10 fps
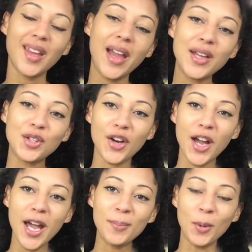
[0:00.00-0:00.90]
Hey
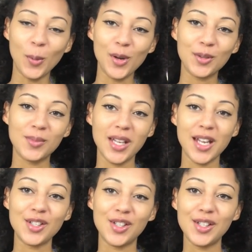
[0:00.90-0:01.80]
tribe, welcome to
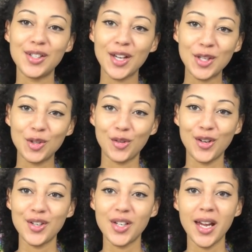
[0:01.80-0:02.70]
HG Designs
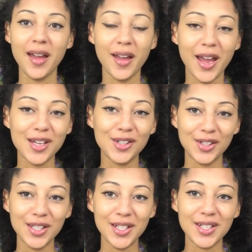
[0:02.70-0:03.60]
Crochet,
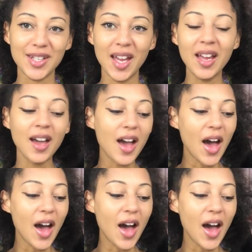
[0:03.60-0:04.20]
HGDC.